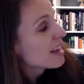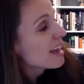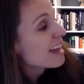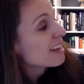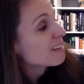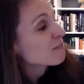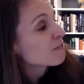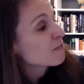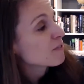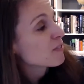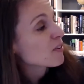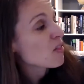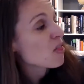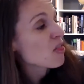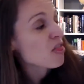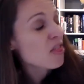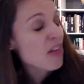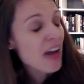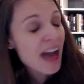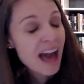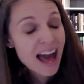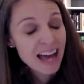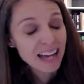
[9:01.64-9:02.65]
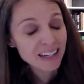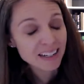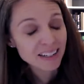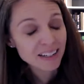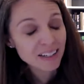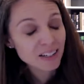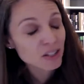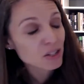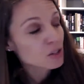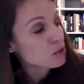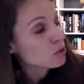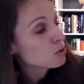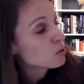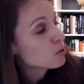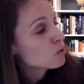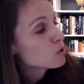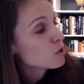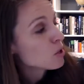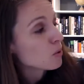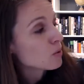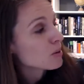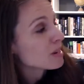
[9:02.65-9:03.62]
And for that, you
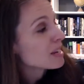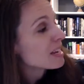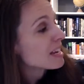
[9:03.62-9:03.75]
don't